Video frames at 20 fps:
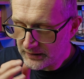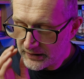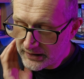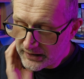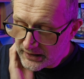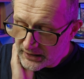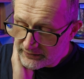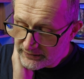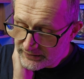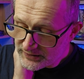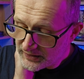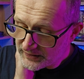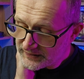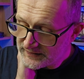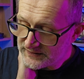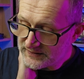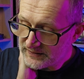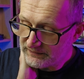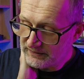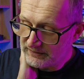The year is
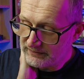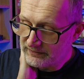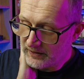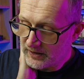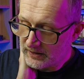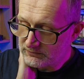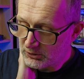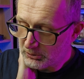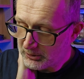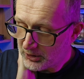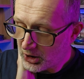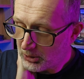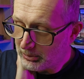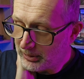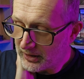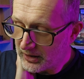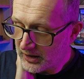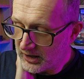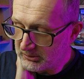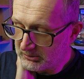1975. Robert
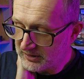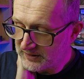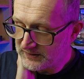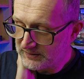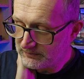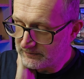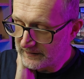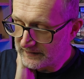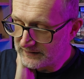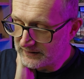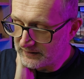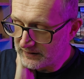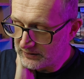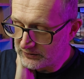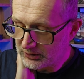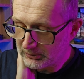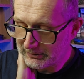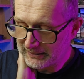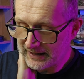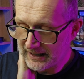Oppenheimer has invented the
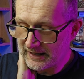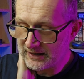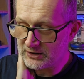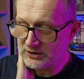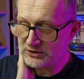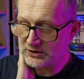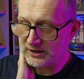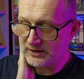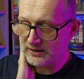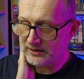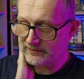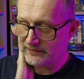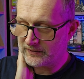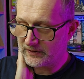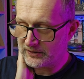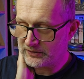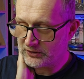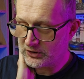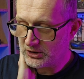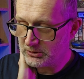atomic engine. The
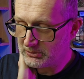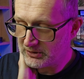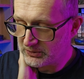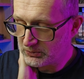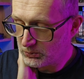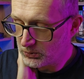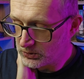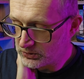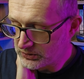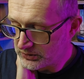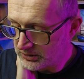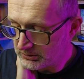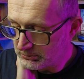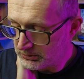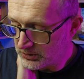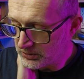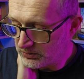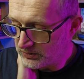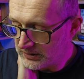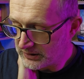first humans walked on the
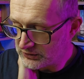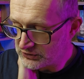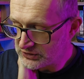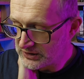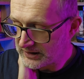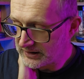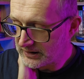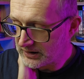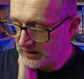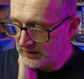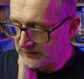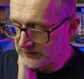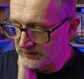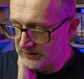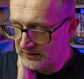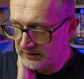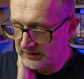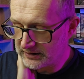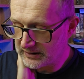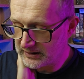moon, and Jet
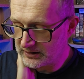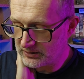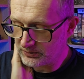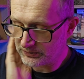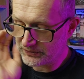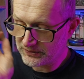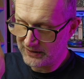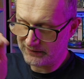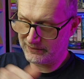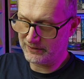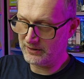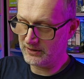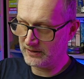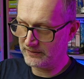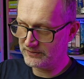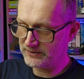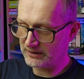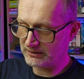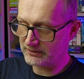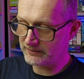Carson and the Eagle 7
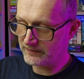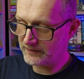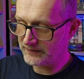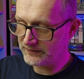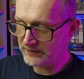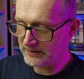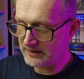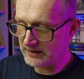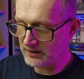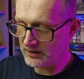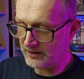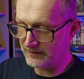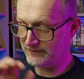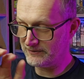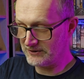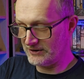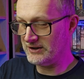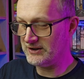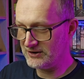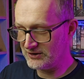have sacrificed their
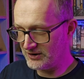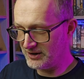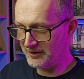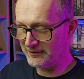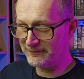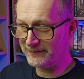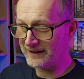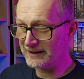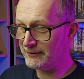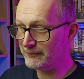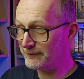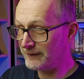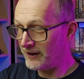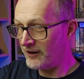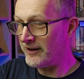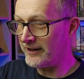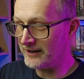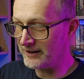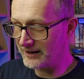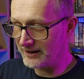lives to fucking
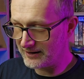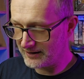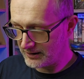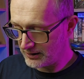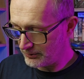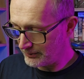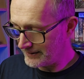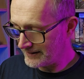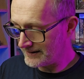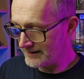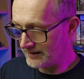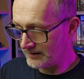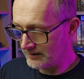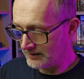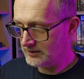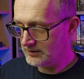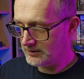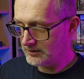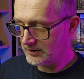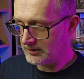fly. Go away.
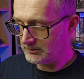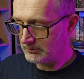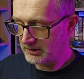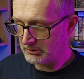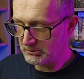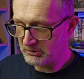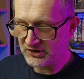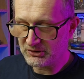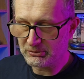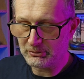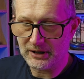Like Mr.